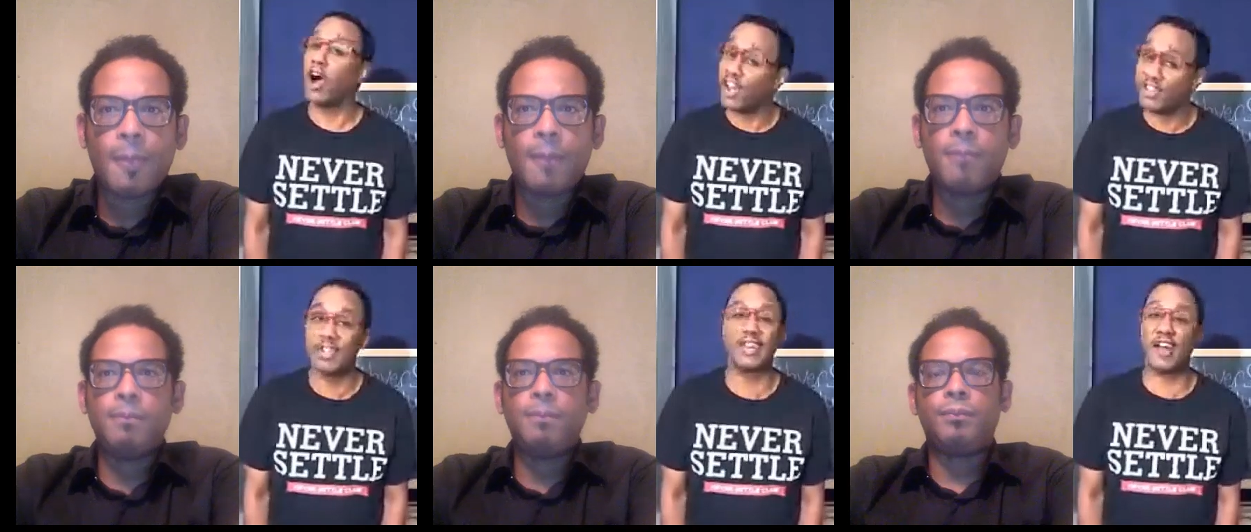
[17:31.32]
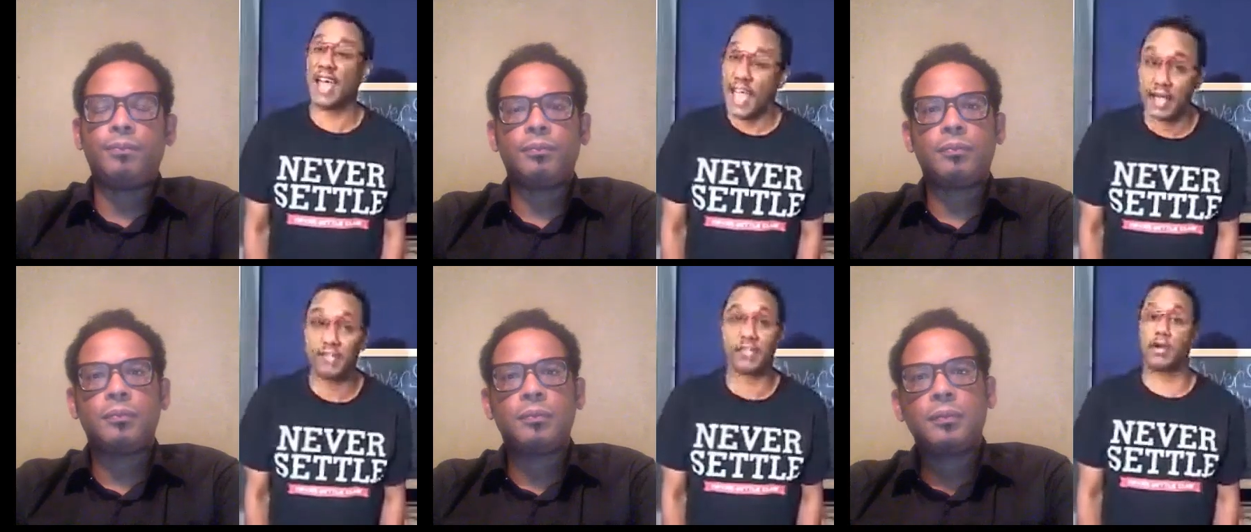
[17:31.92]
Speaker 1: and then just
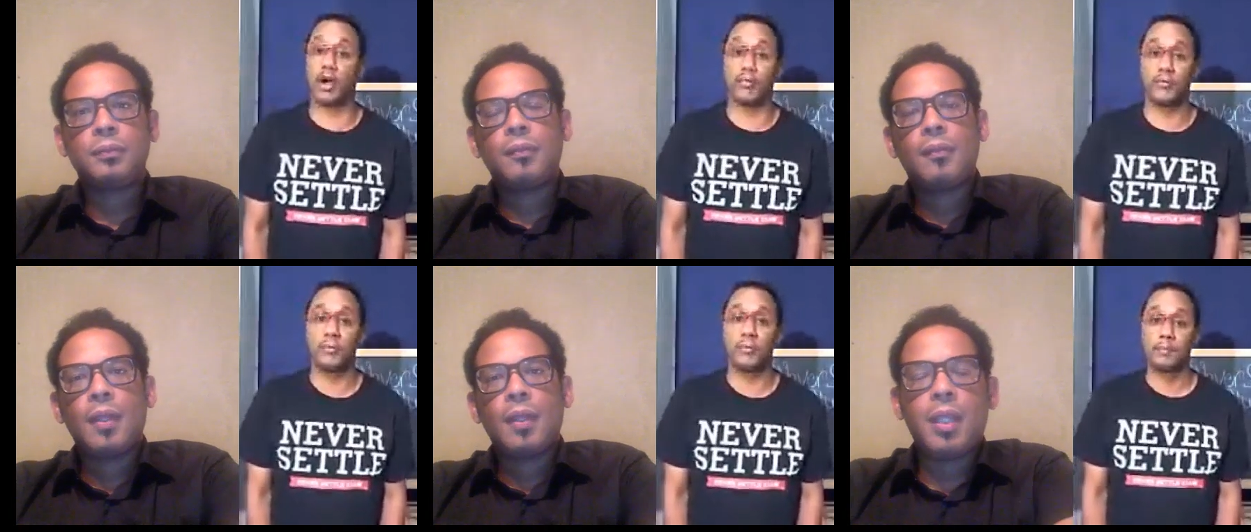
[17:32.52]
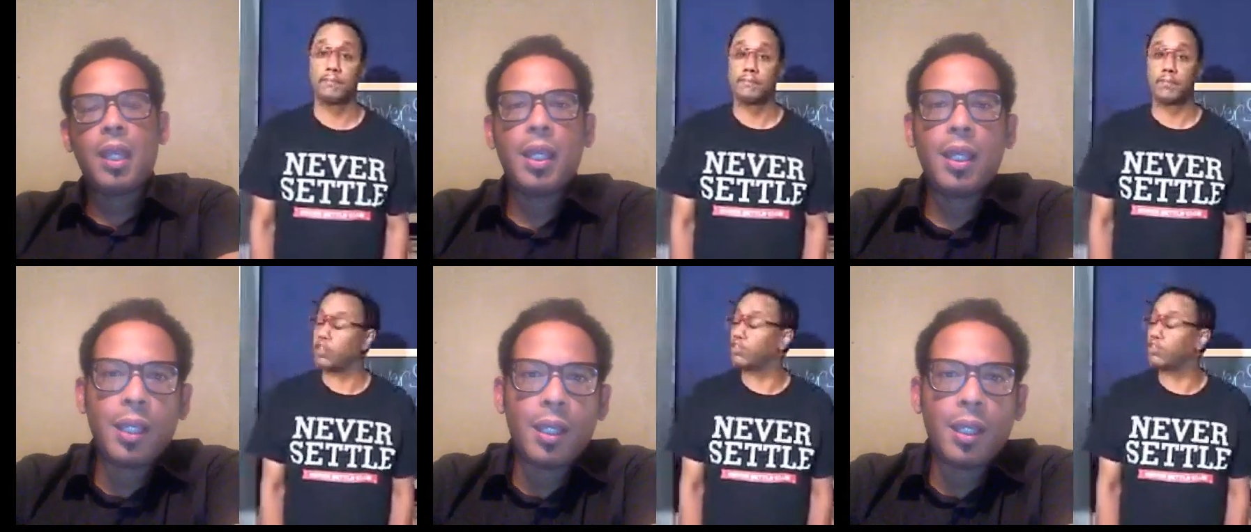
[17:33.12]
hustling our asses off.
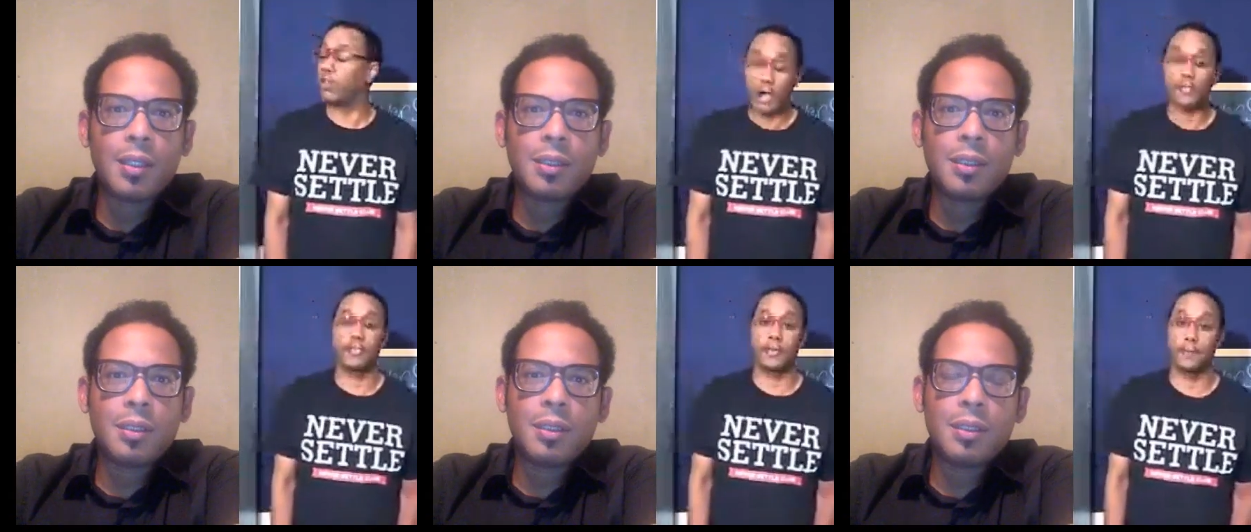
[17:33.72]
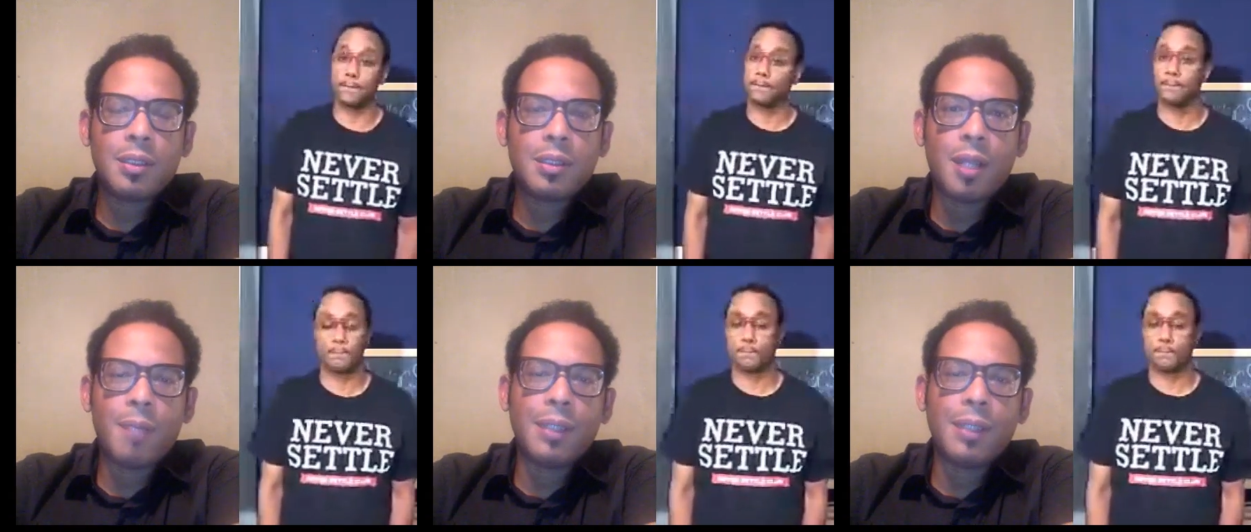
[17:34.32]
Speaker 2: Yeah, yeah, yeah. Like just.
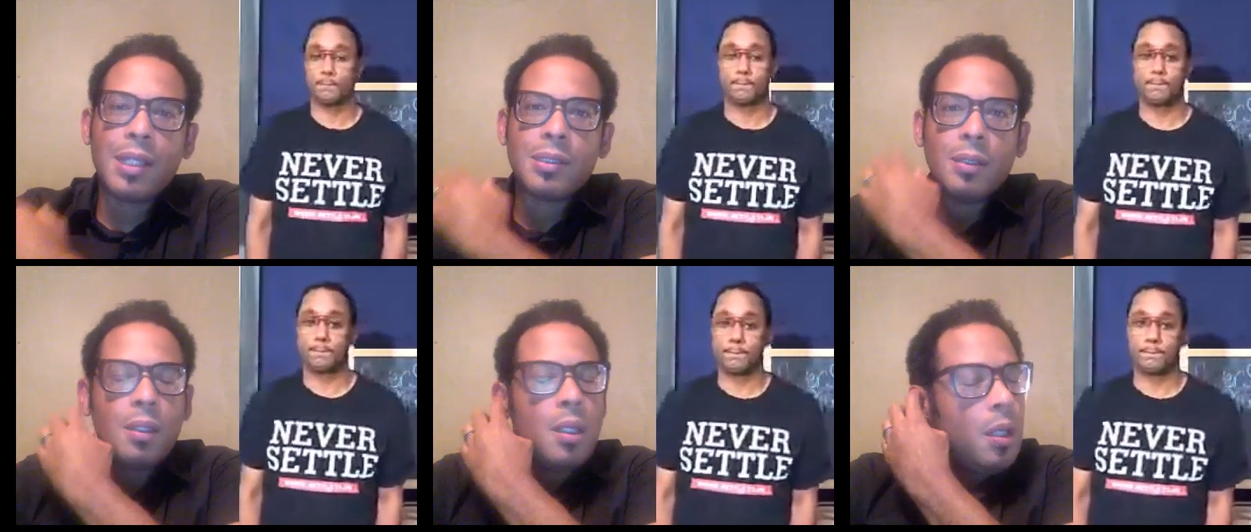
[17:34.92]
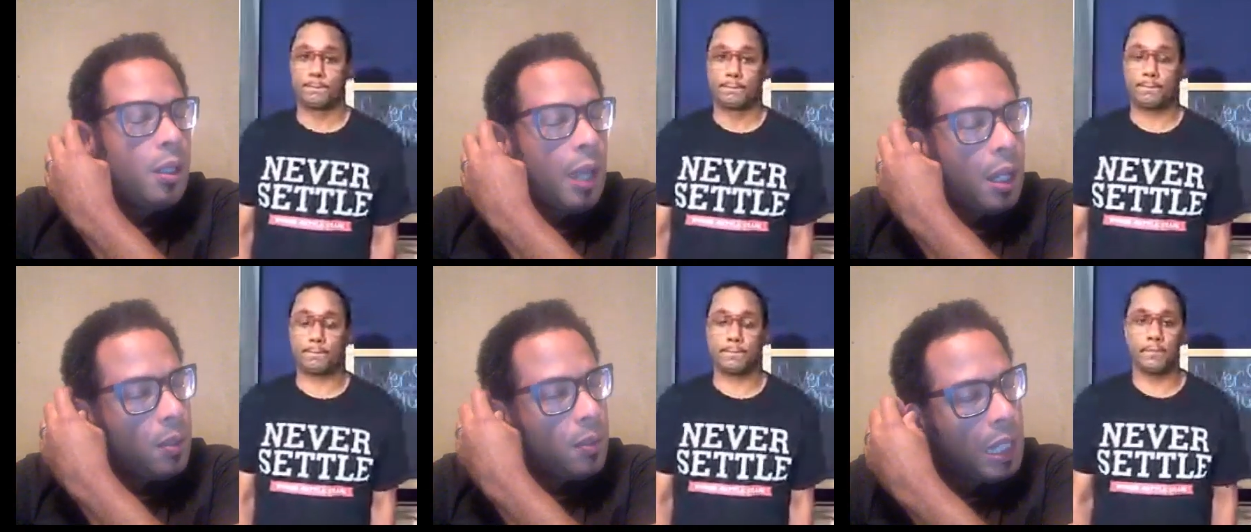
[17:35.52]
It's all about the hustle.
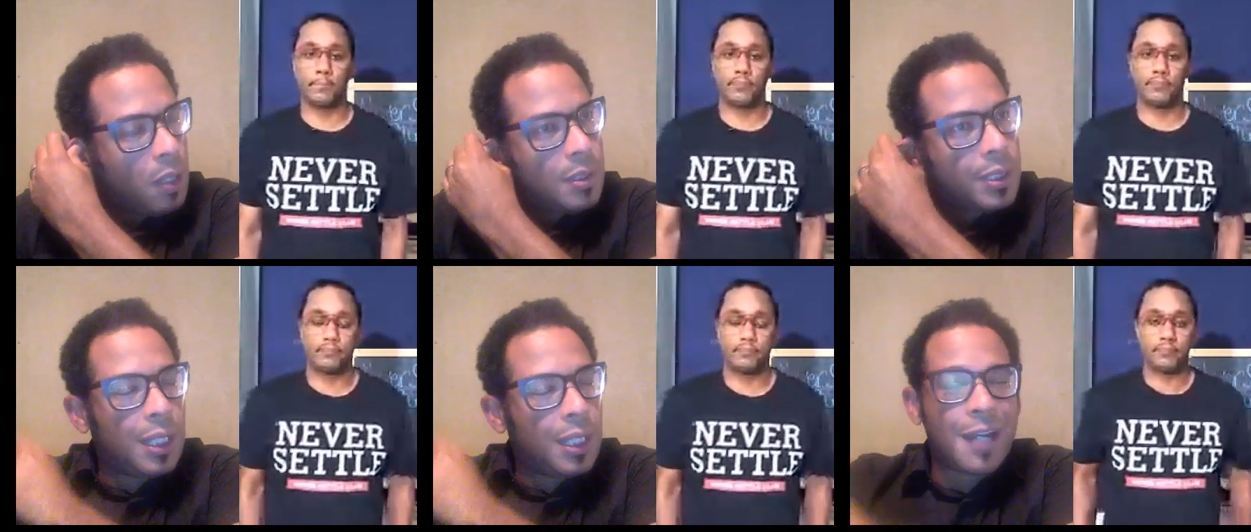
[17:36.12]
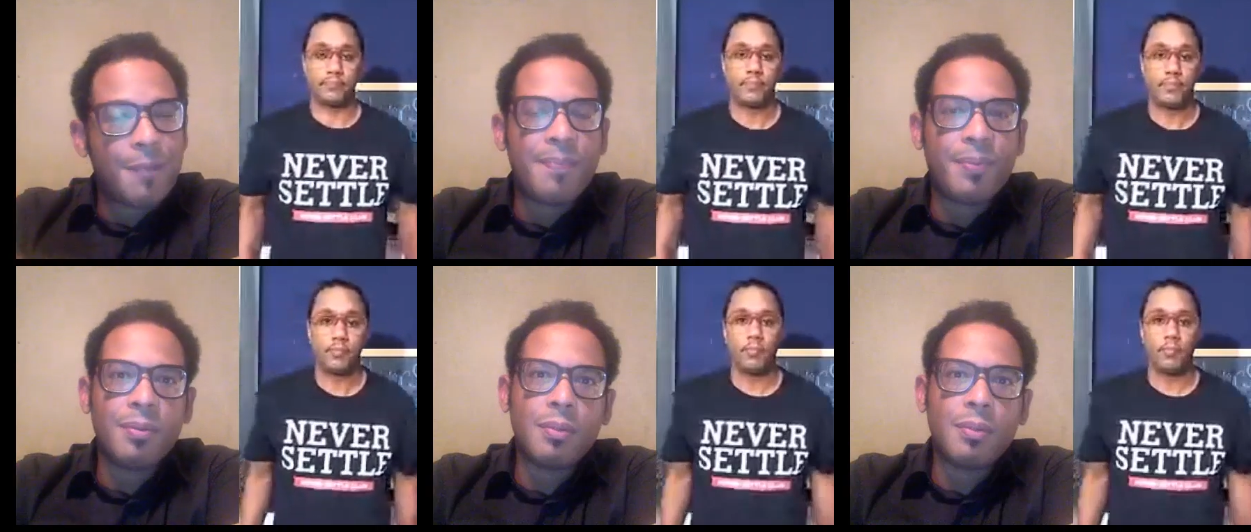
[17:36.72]
You know, I don't I don't see a lot of
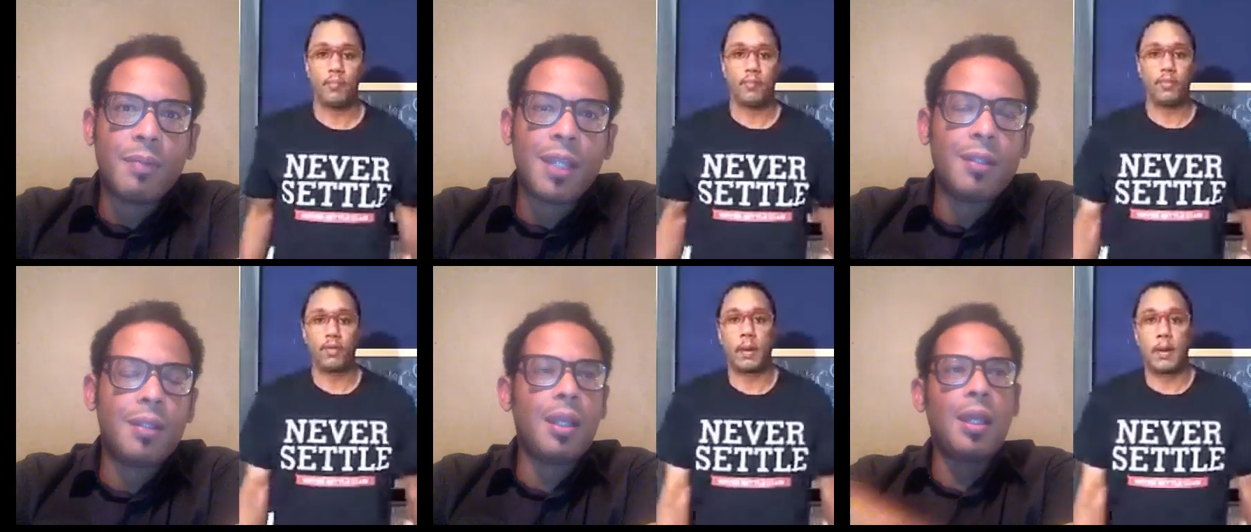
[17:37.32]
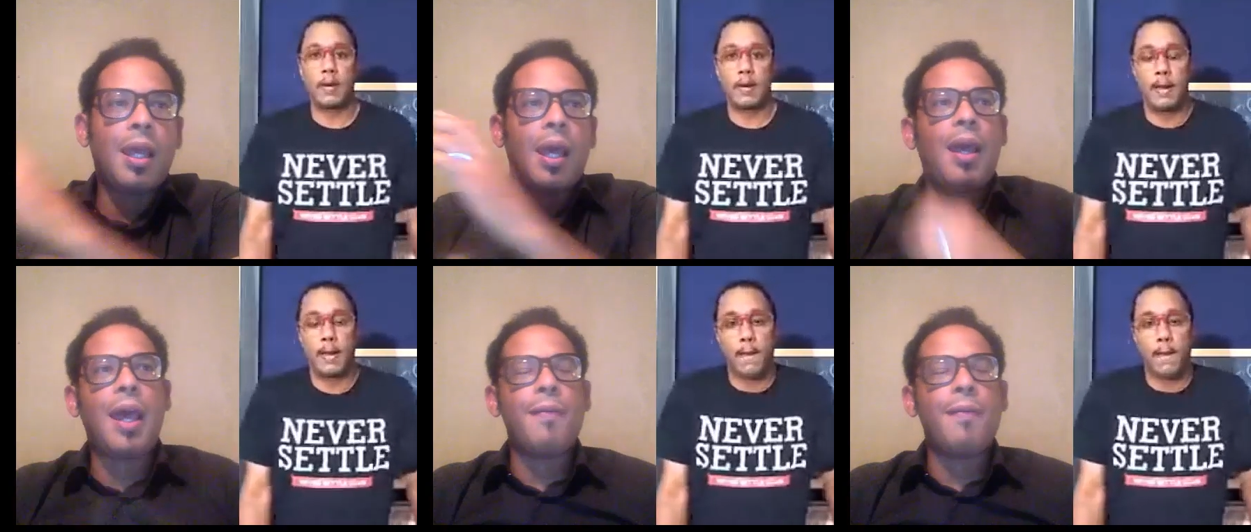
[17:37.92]
people. I mean,
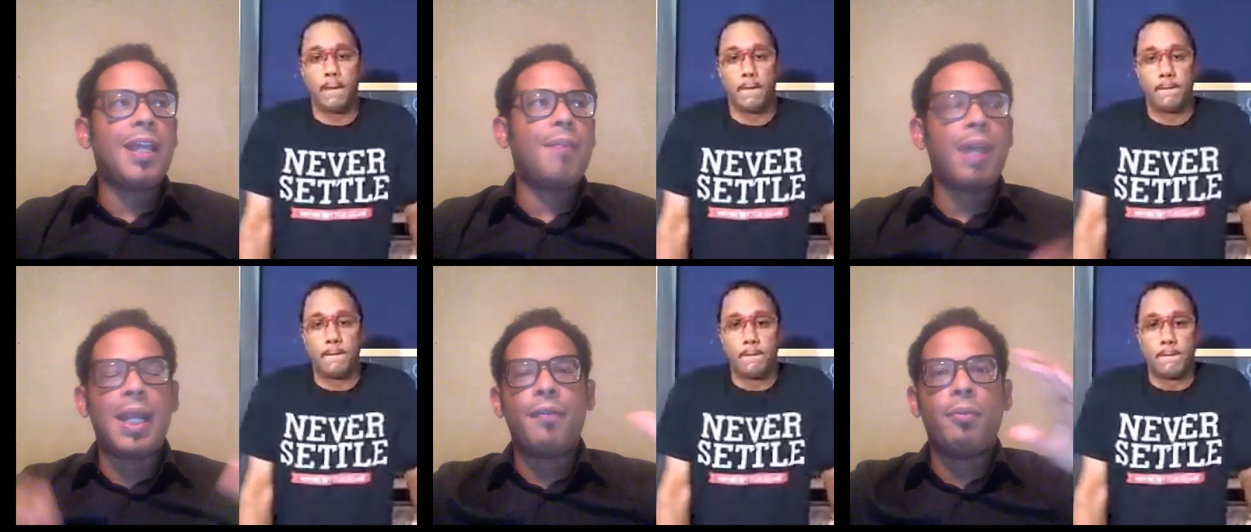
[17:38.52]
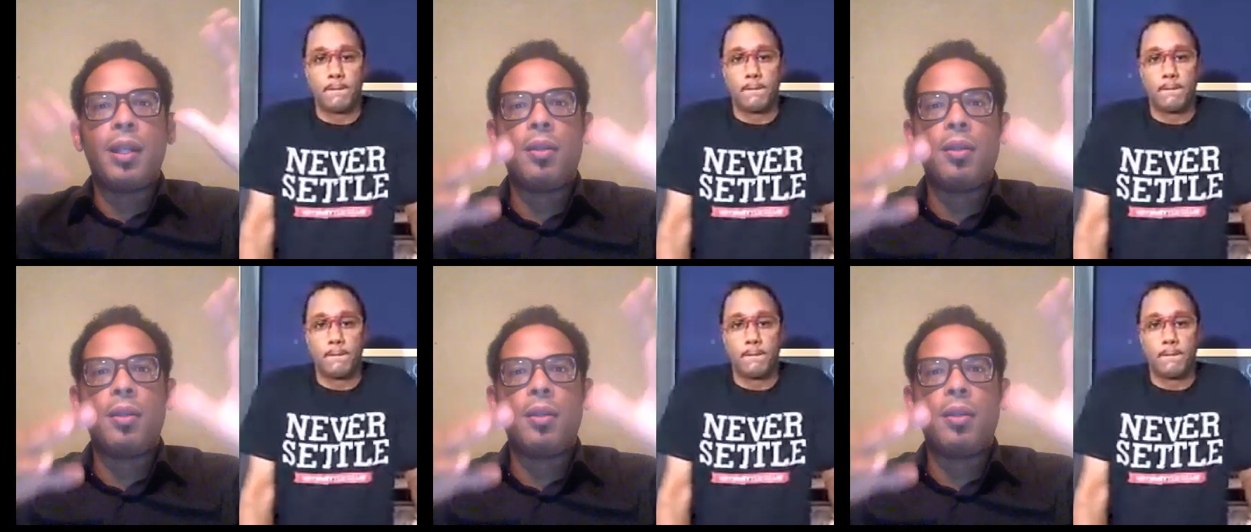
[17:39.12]
obviously I'm not